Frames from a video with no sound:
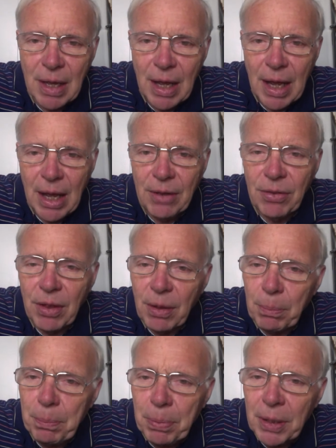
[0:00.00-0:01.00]
And
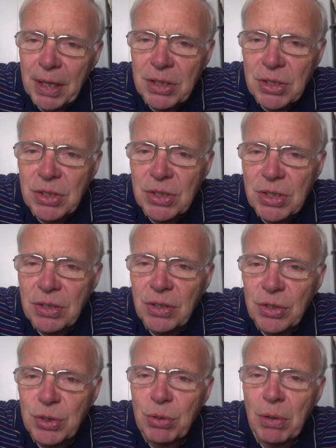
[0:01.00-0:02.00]
the places in
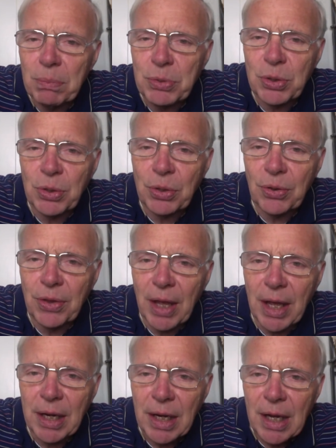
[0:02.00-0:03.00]
the scripture
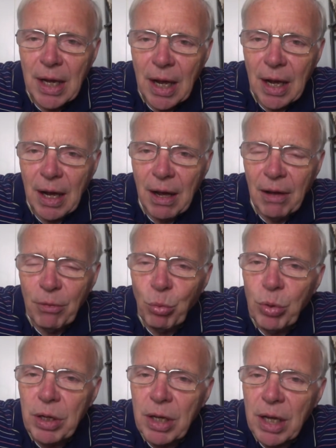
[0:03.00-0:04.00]
that uh,
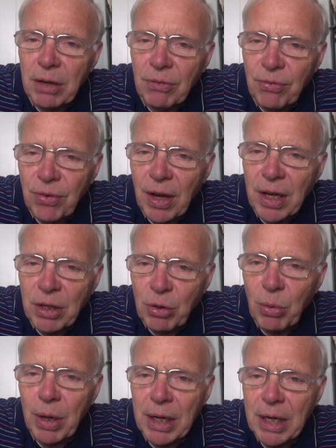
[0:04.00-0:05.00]
we can find
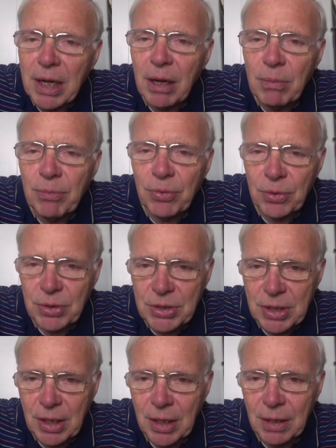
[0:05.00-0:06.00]
great comfort
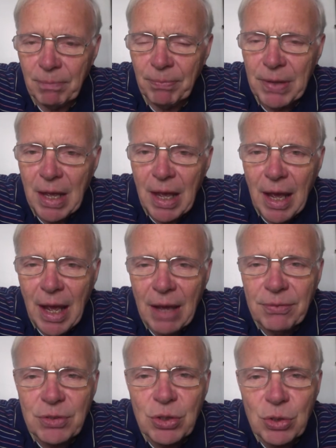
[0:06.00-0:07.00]
in
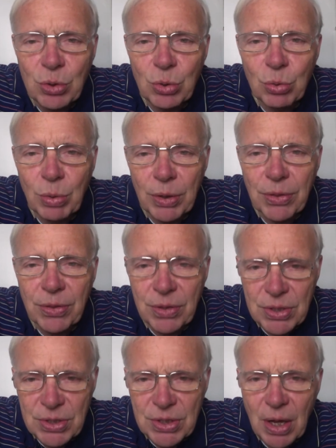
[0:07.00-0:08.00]
have to do with the
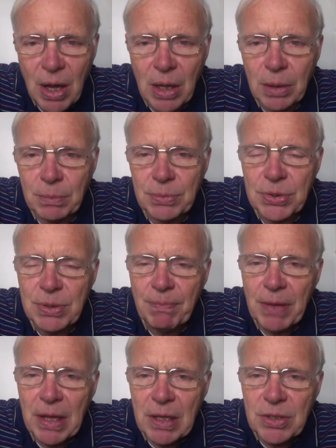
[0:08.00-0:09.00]
Psalms.
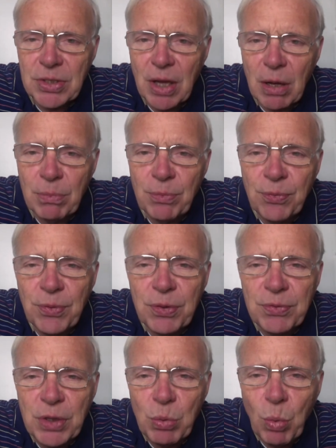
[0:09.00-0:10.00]
Psalm
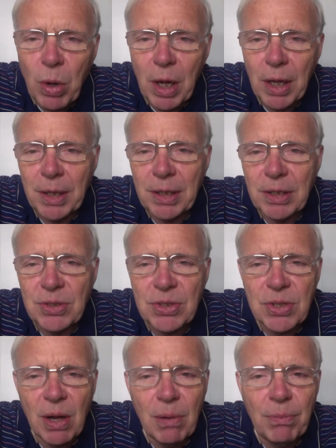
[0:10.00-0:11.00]
51 and
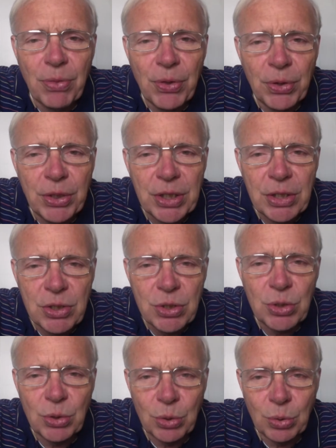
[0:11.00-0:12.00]
Psalm
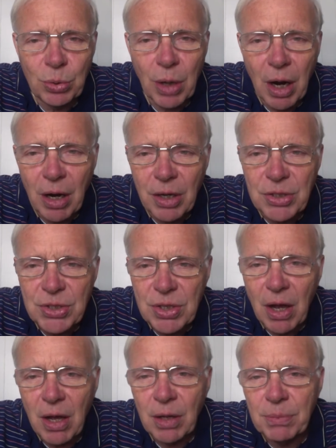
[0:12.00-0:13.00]
32 are
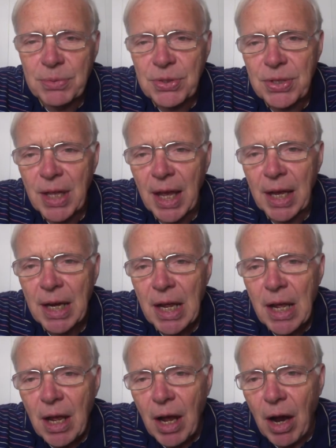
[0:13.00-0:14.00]
psalms that
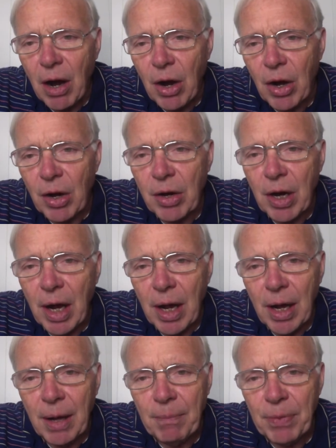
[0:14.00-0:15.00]
are,
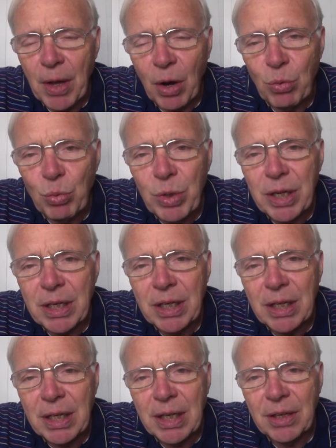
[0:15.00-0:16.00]
uh, are
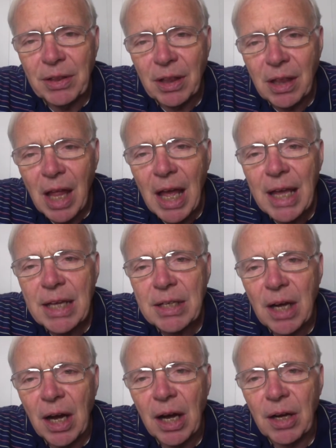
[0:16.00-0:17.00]
written in light
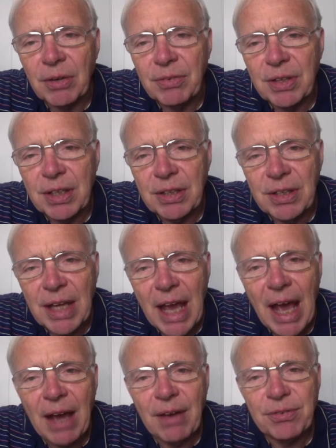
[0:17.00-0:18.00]
of and in the
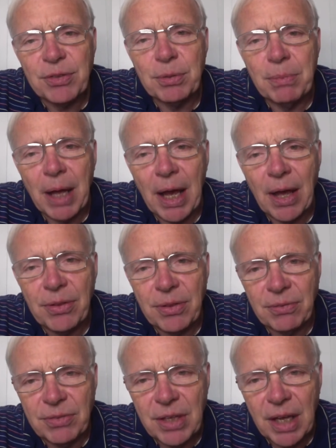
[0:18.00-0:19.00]
aftermath
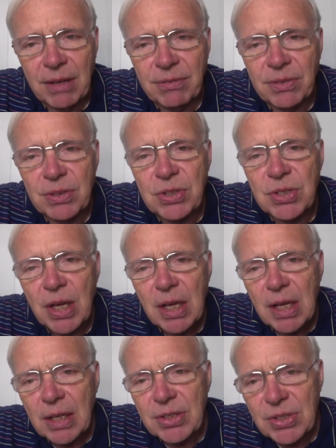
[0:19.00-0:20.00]
of David's
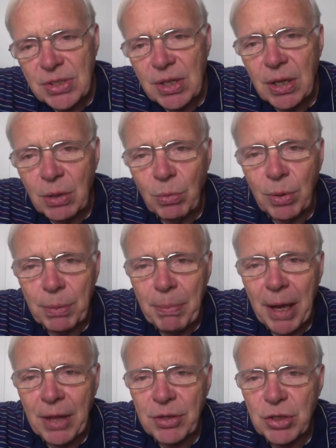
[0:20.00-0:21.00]
sin with
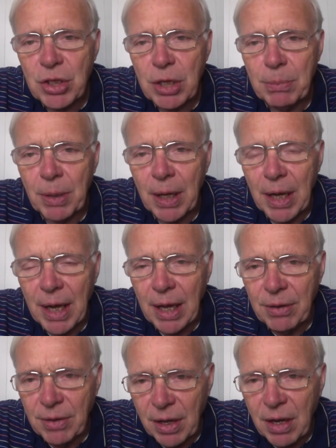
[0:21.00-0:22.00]
Bathsheba
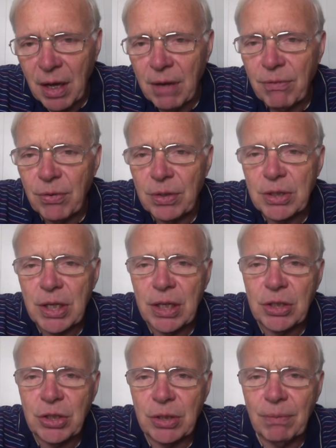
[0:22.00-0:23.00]
and the
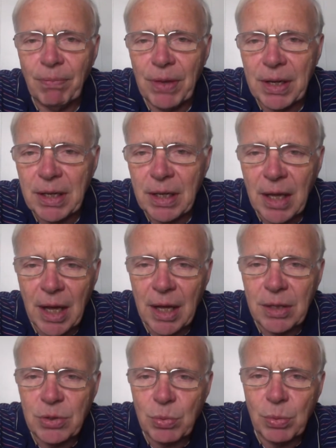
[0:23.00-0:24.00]
confrontation that he
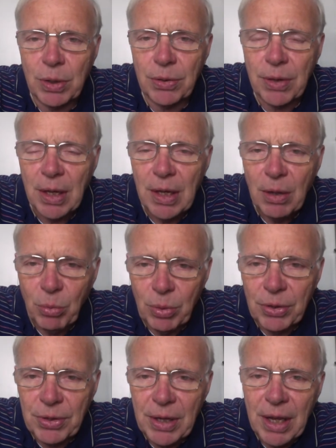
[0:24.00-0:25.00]
has with,
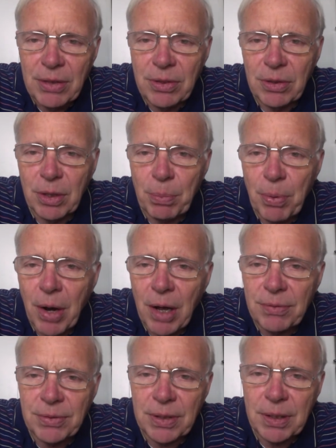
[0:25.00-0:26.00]
with Nathan the
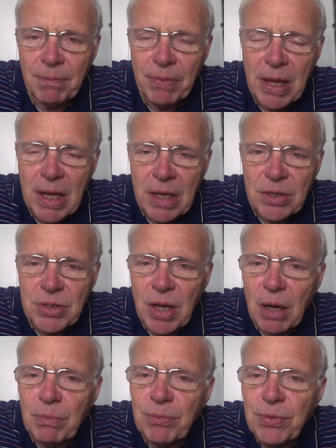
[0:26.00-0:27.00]
prophet.
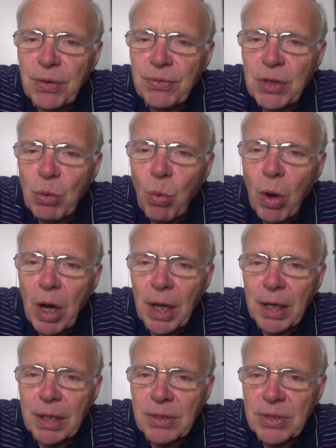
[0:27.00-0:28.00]
Psalm
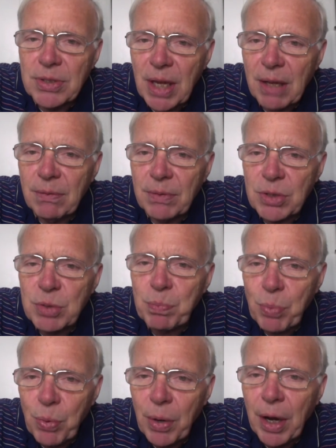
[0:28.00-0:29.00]
51 is David's
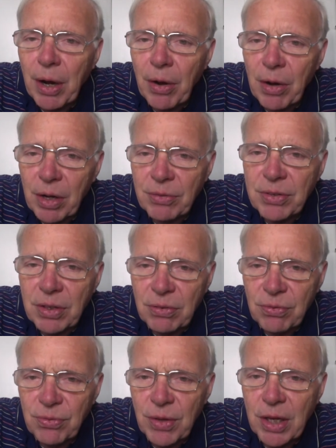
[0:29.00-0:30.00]
prayer of
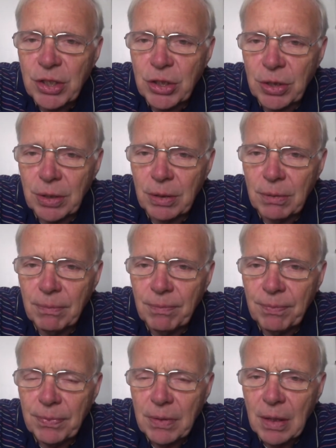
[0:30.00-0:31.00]
confession,
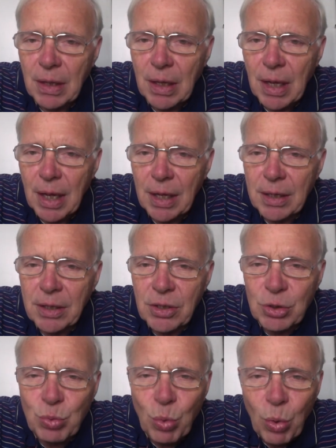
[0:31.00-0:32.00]
and it
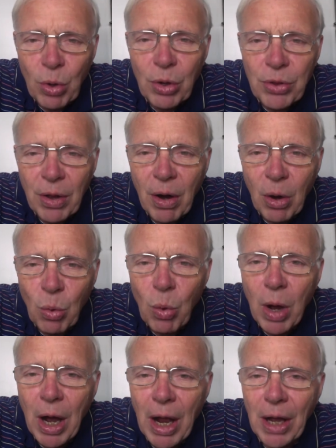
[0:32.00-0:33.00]
is worth our
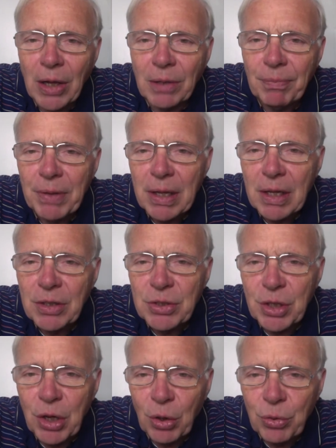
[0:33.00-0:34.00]
while
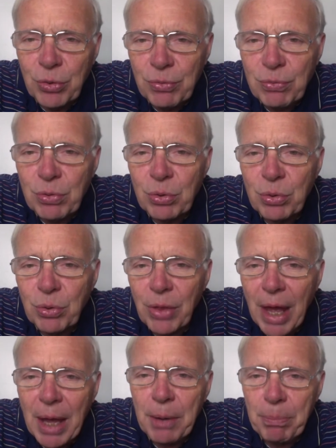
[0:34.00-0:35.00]
to go through
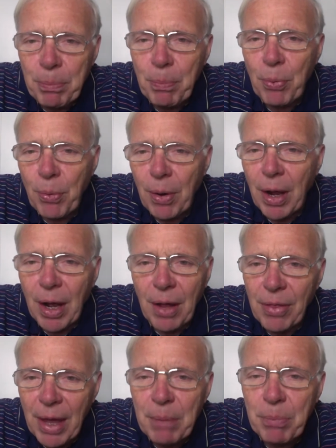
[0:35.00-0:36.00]
that uh,
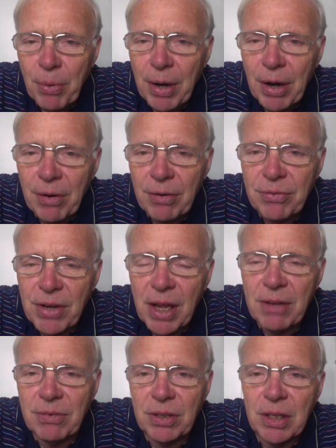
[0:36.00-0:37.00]
that prayer of
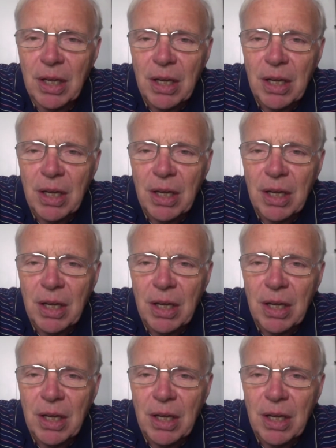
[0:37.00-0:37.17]
David